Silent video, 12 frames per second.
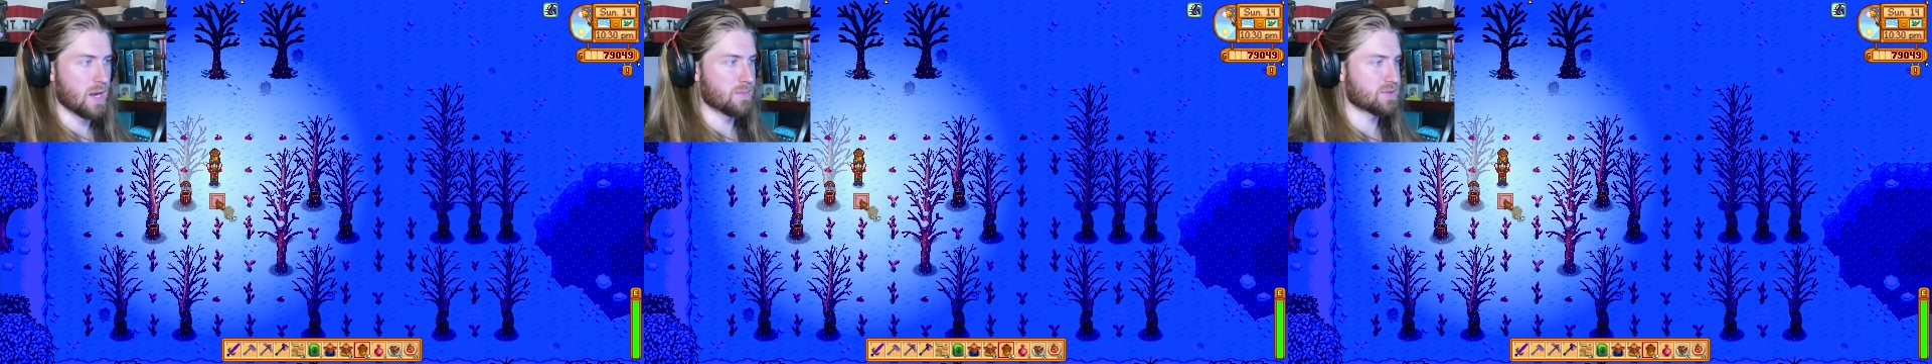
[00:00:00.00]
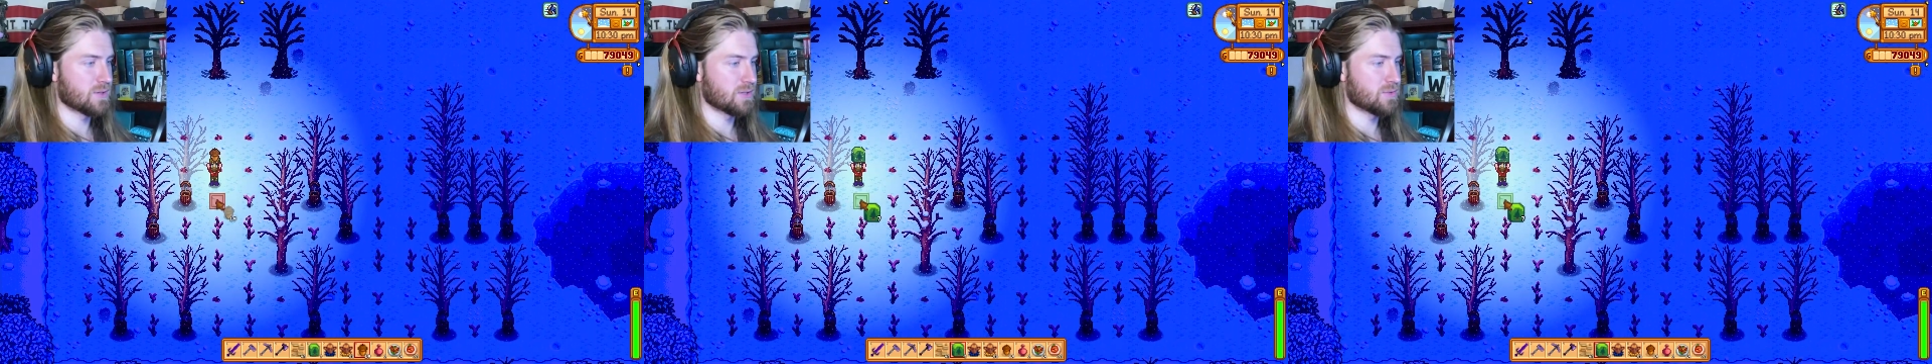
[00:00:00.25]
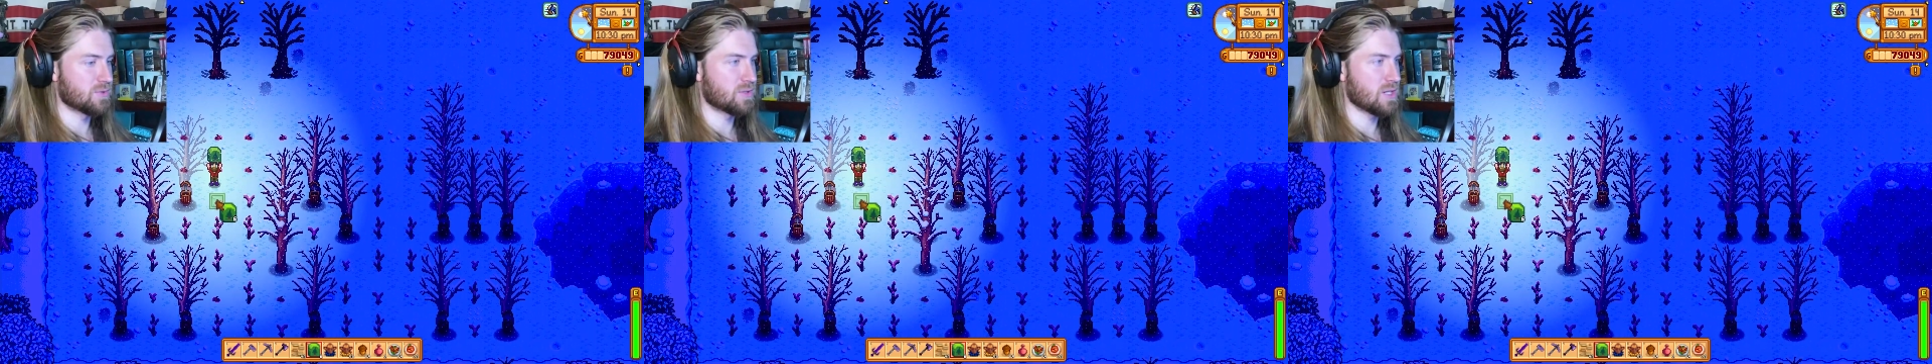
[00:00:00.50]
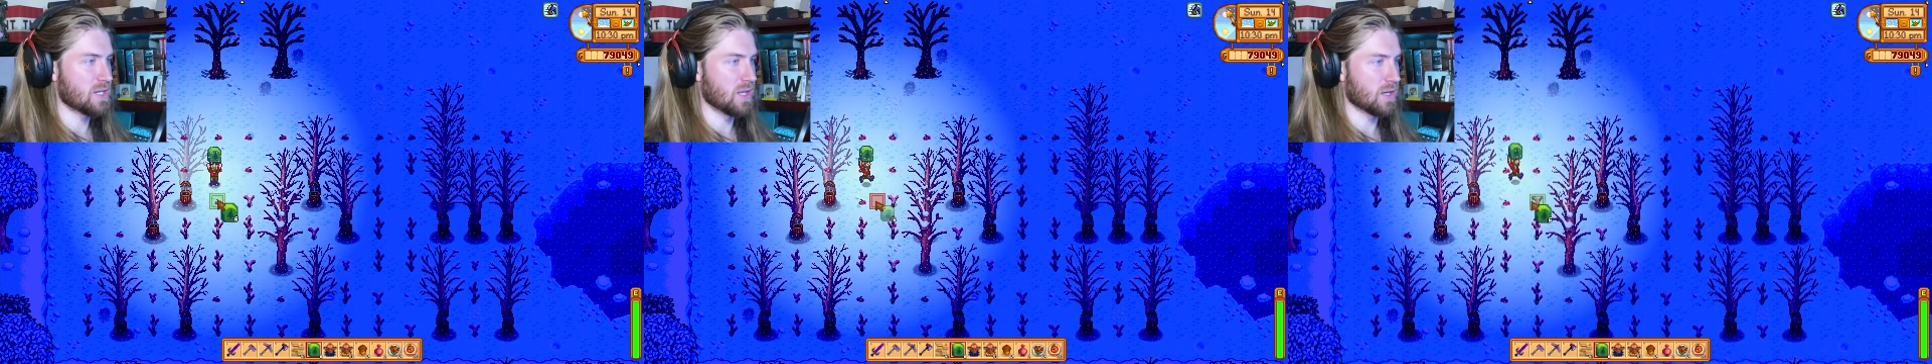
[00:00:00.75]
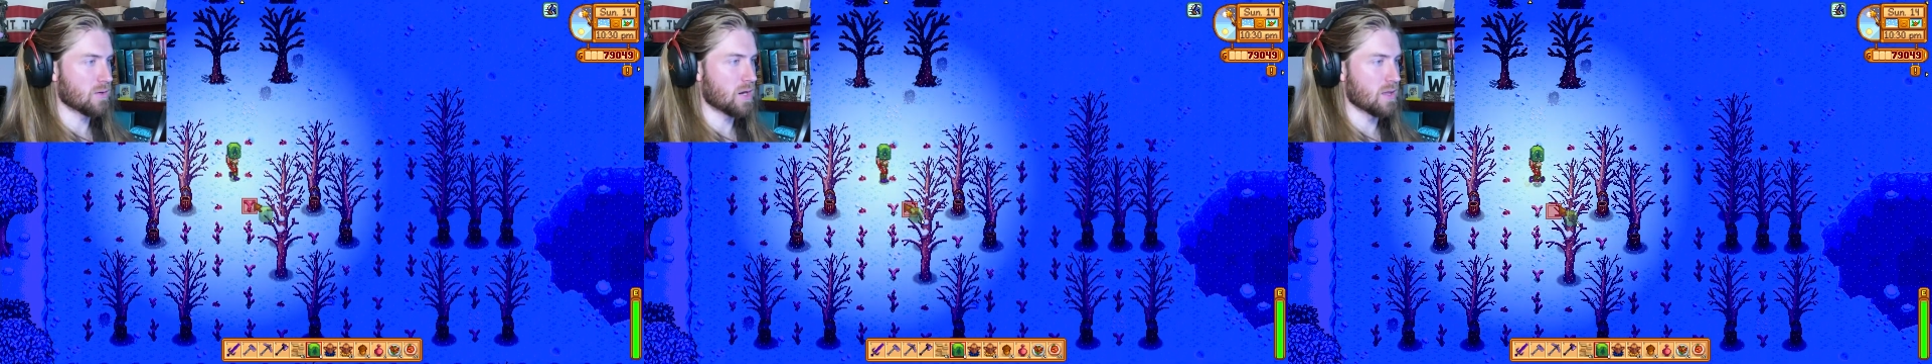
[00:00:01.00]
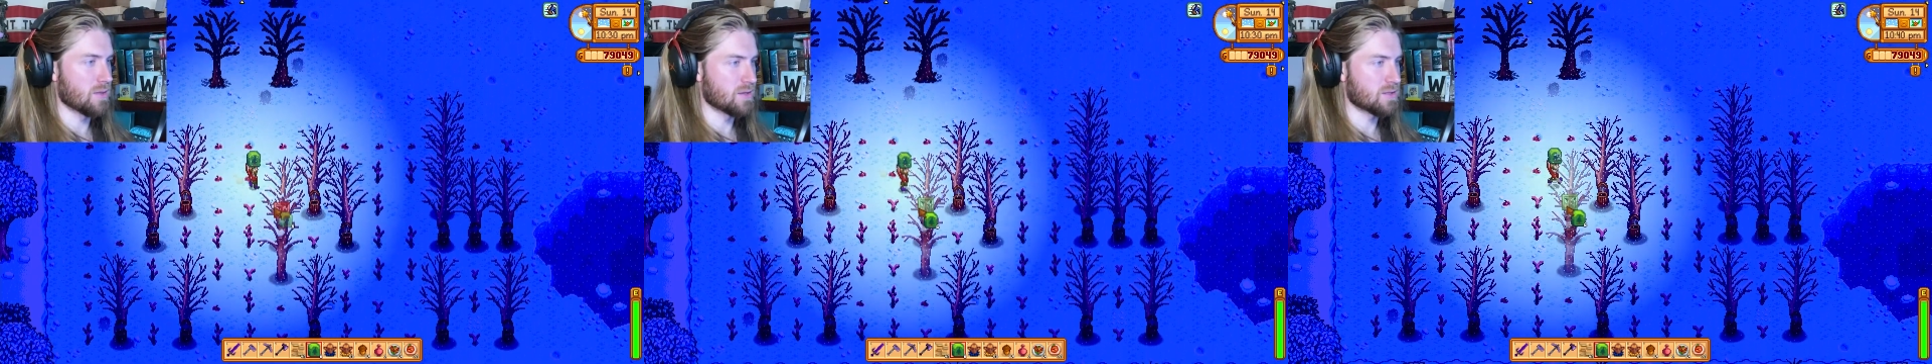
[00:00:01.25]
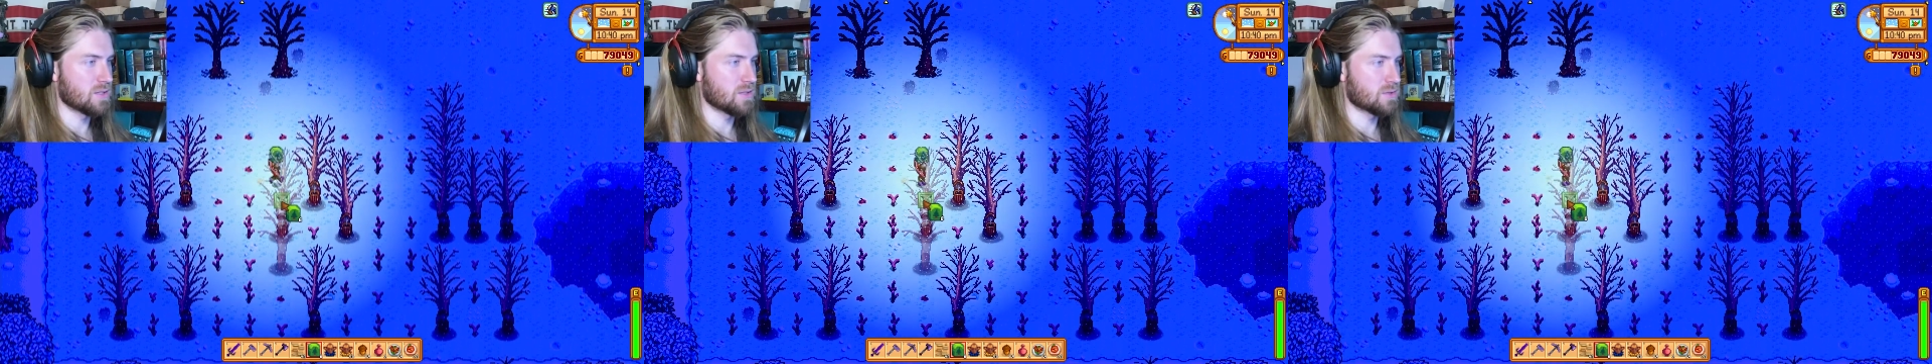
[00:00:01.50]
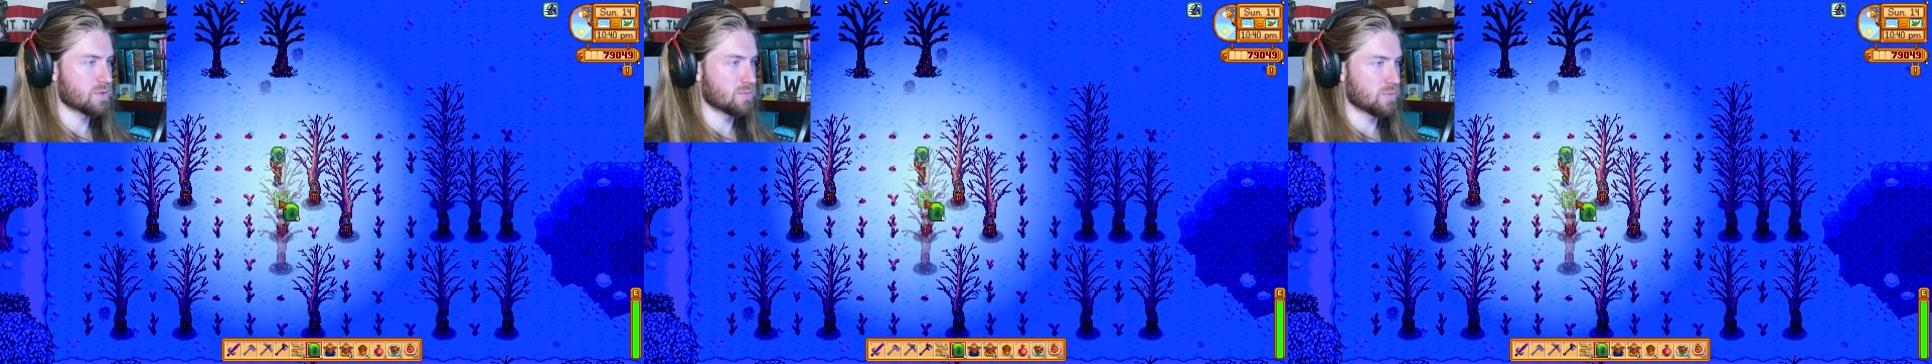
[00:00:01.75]
I'm starting to see, like, okay, this
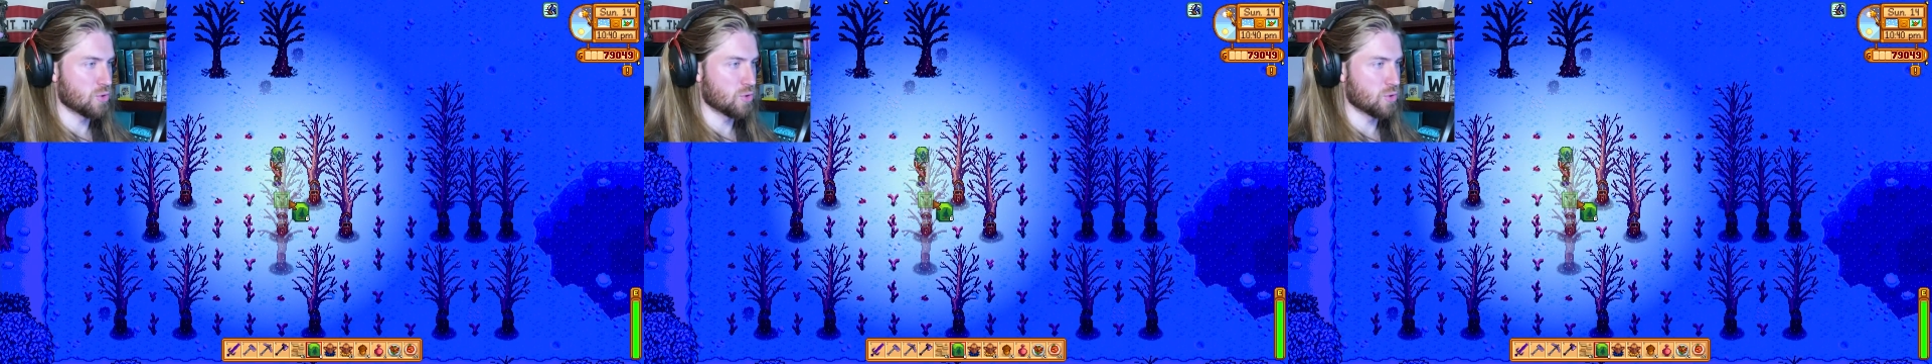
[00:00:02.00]
is